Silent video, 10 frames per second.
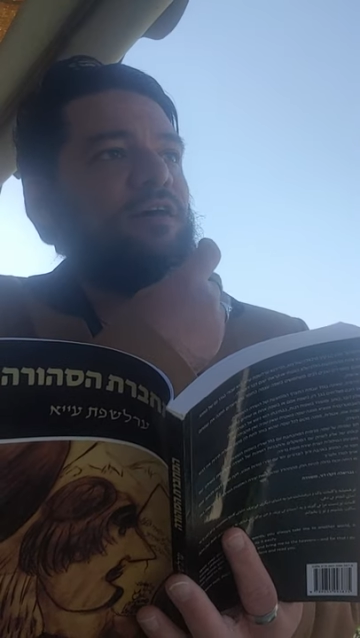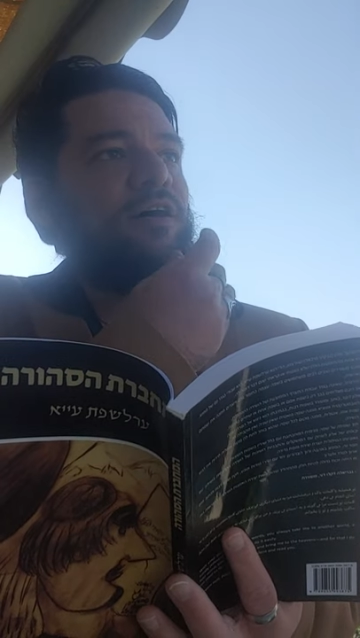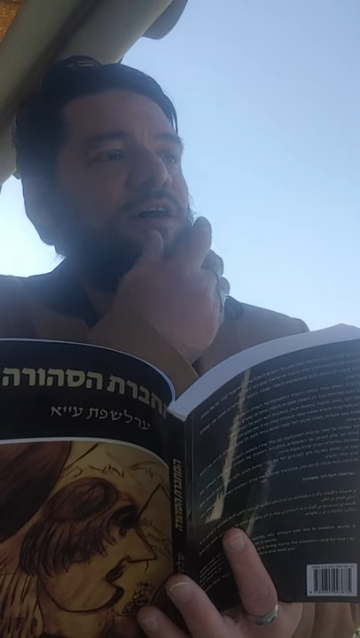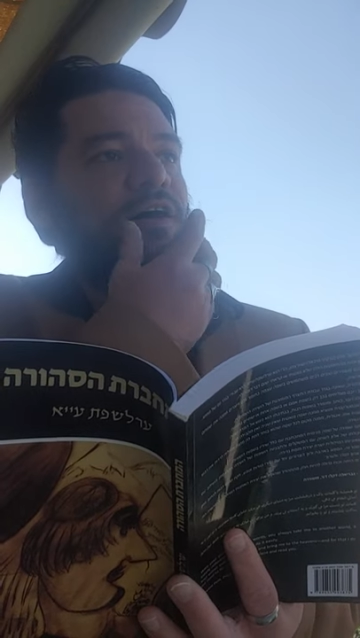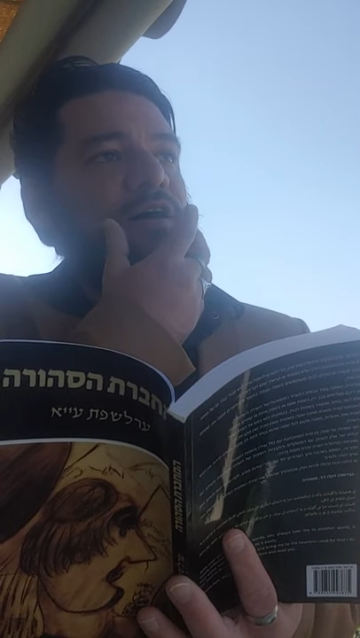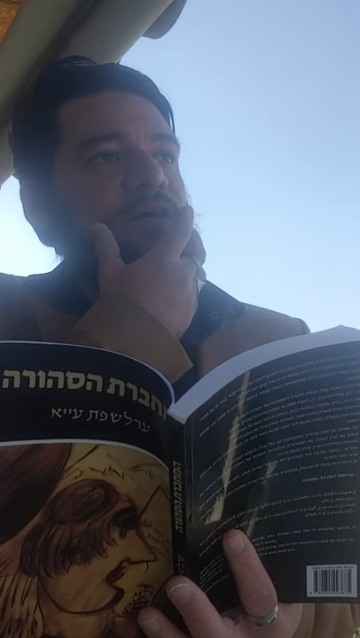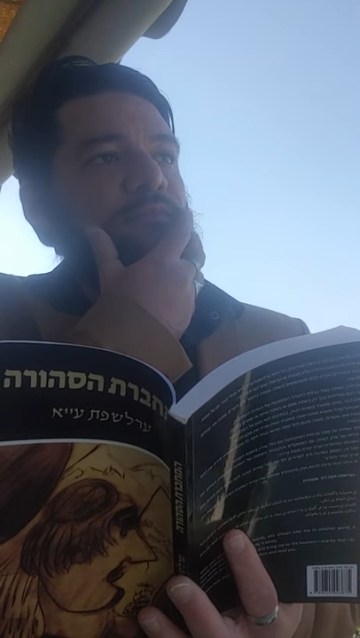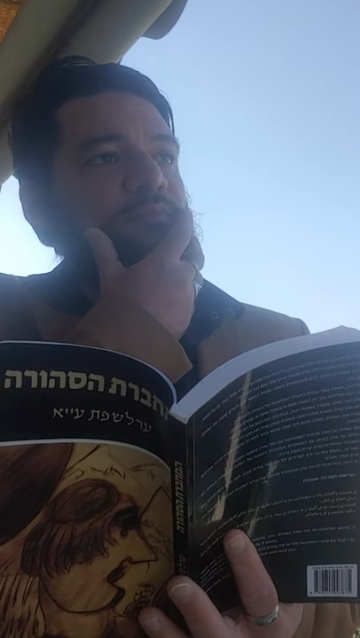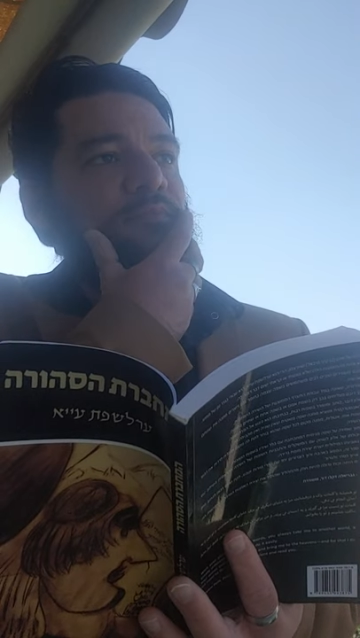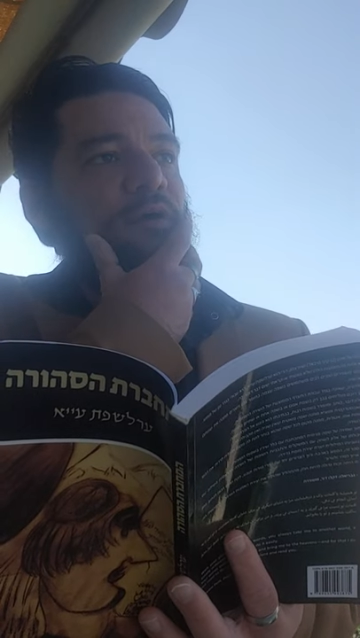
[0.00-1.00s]

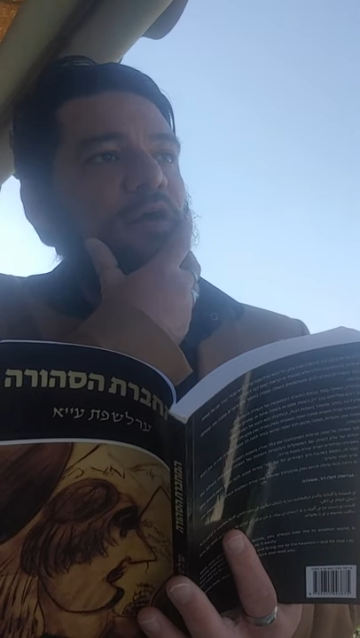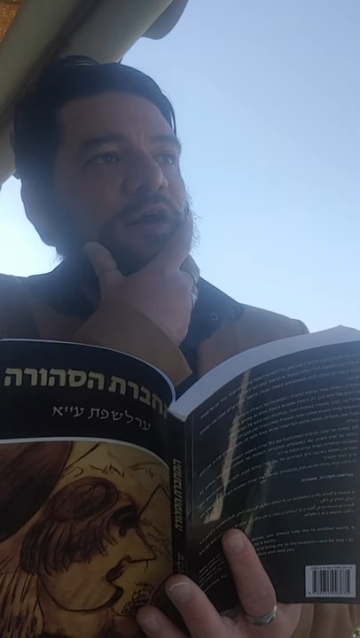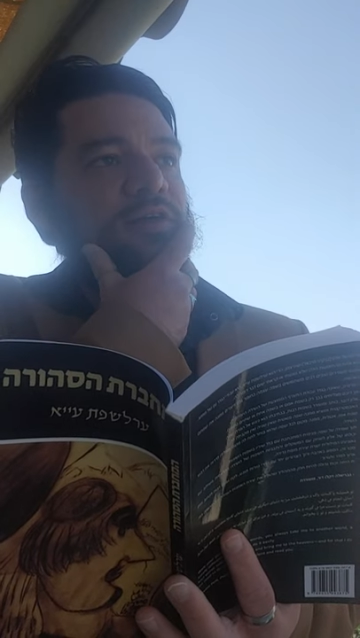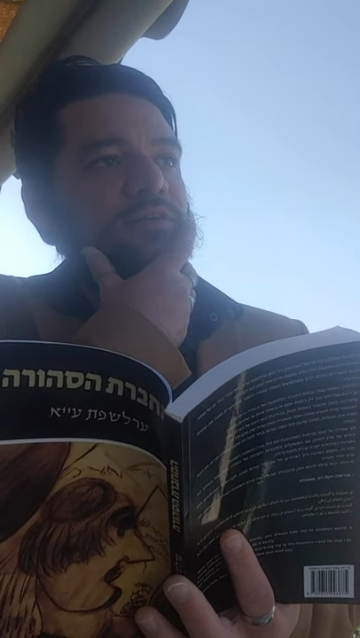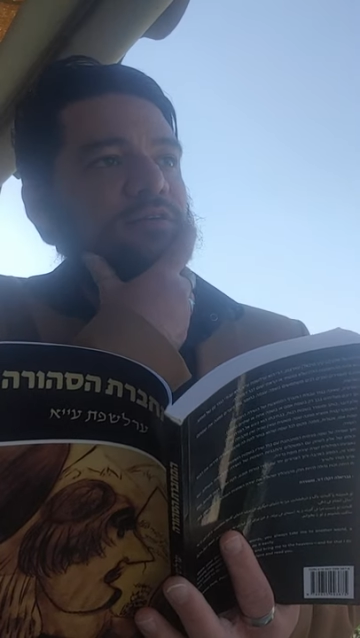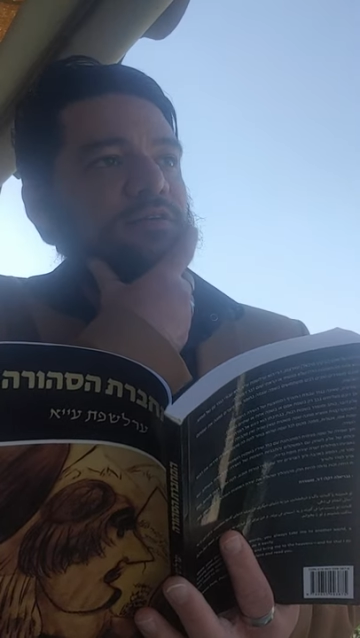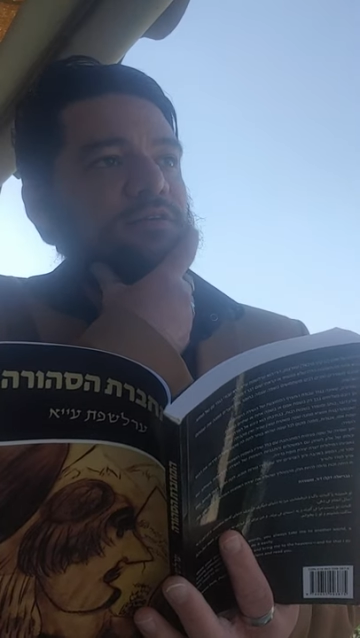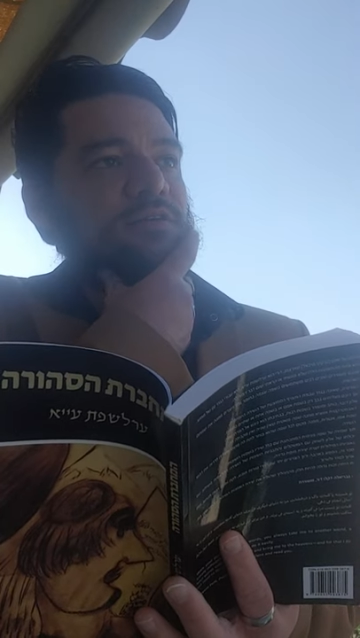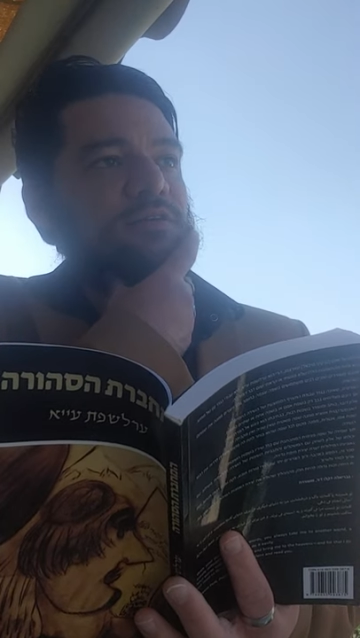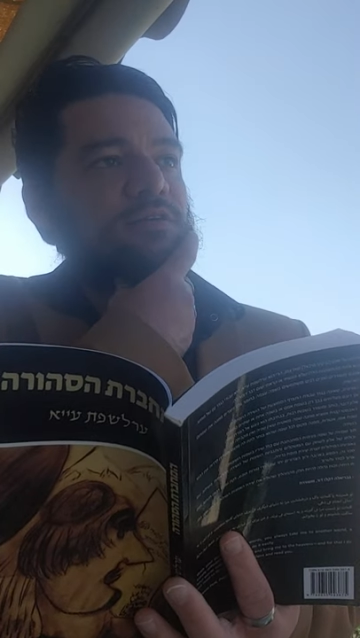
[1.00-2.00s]

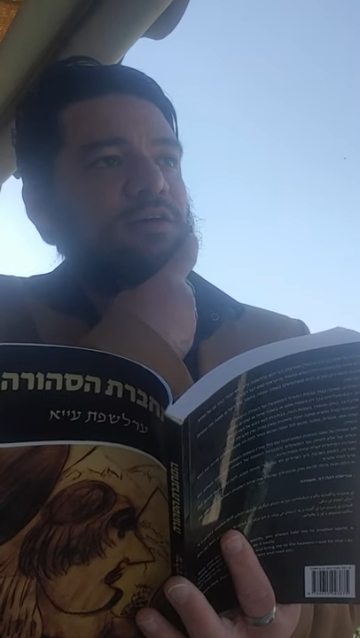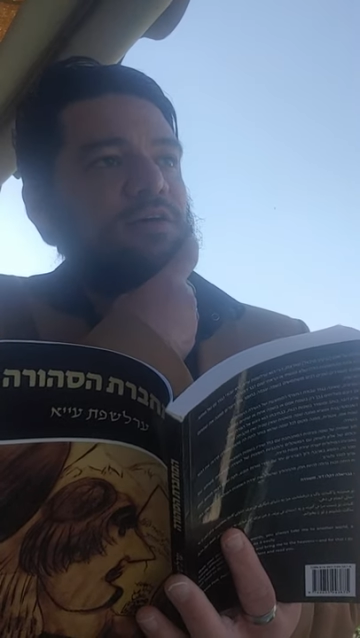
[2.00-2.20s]
pauses,